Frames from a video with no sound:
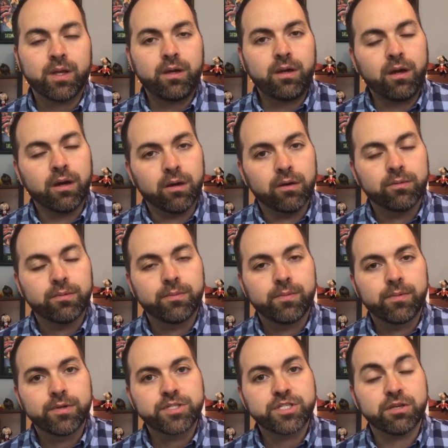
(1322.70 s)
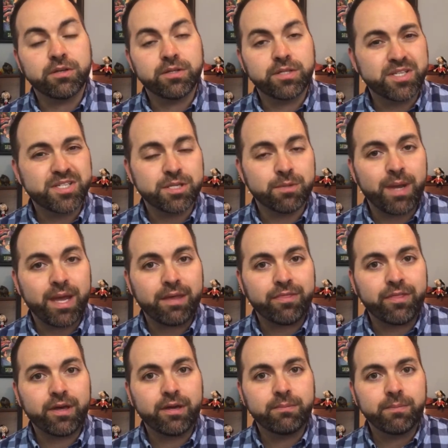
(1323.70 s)
Oh, so this is
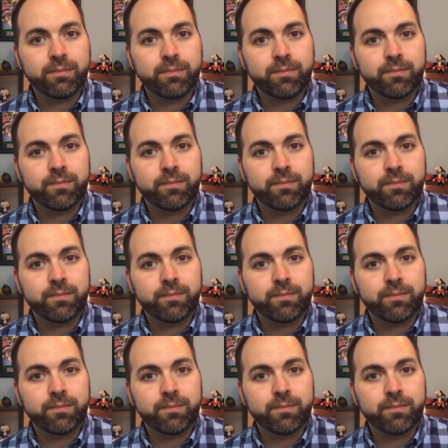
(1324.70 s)
Samantha?